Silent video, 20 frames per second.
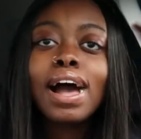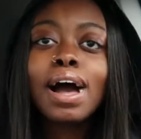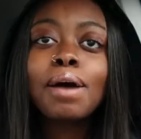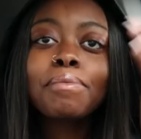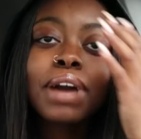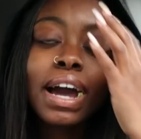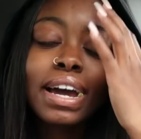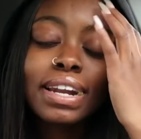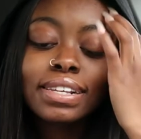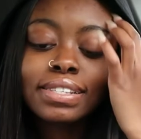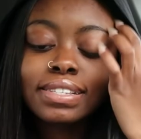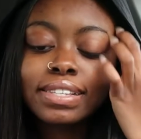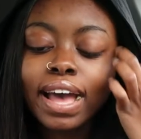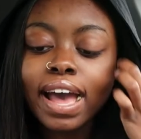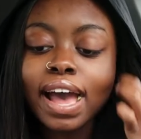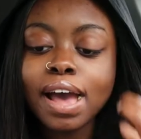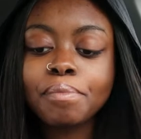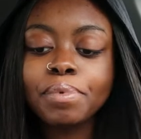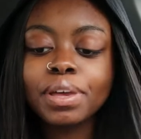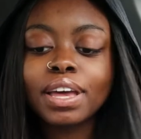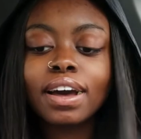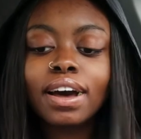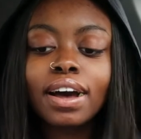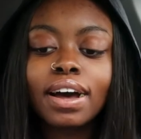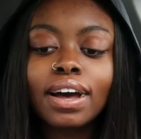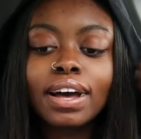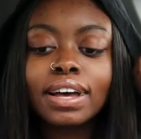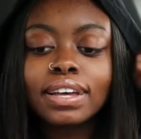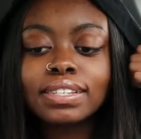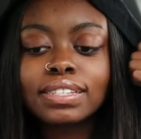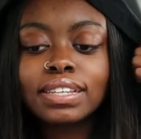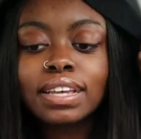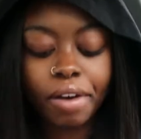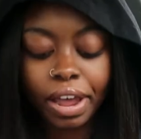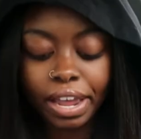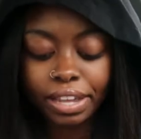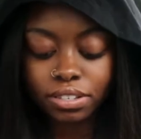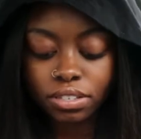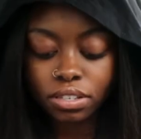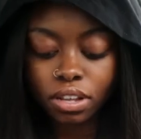I'm kind of sad because,
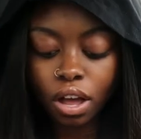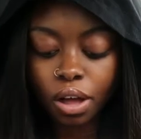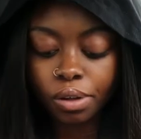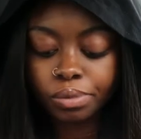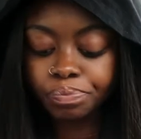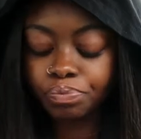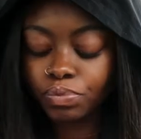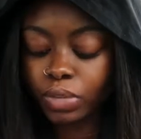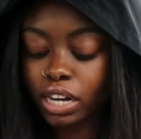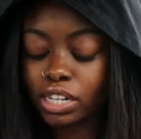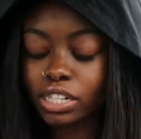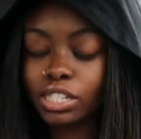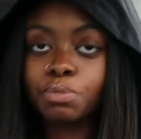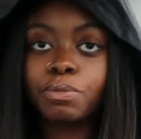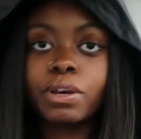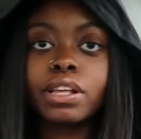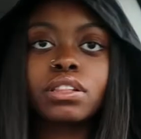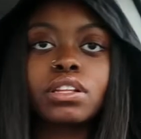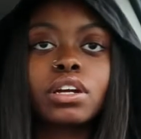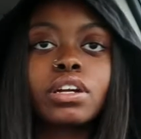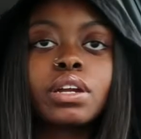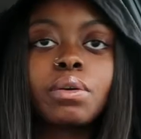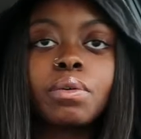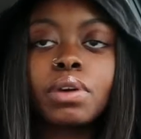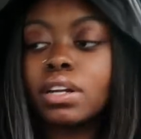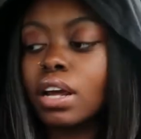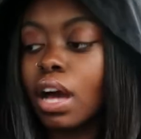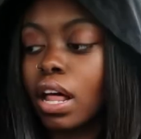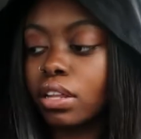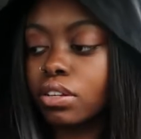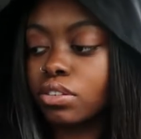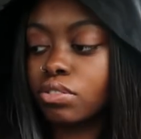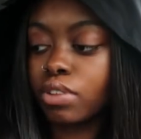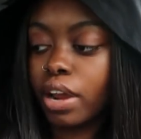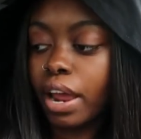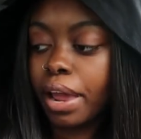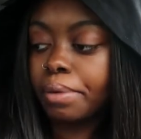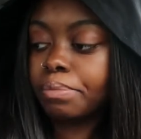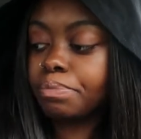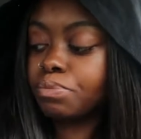okay, so I just spent $31,
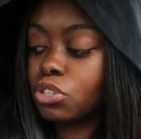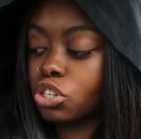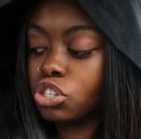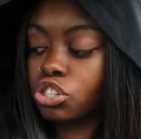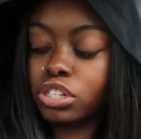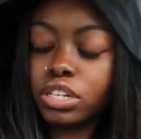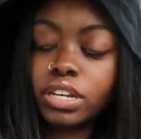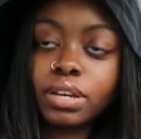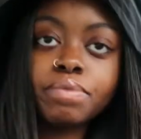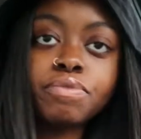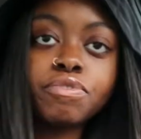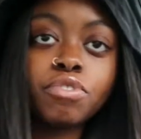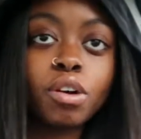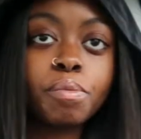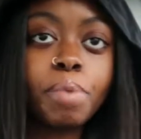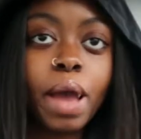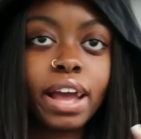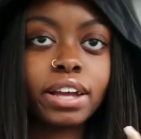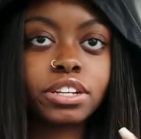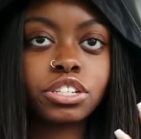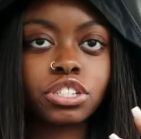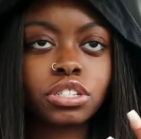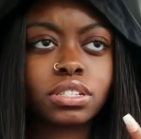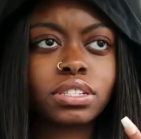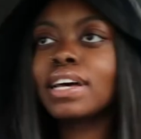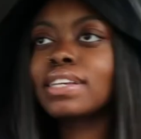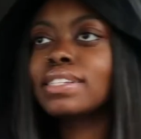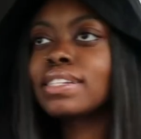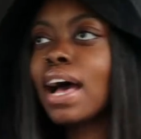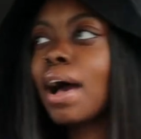right, to ship four packages. That's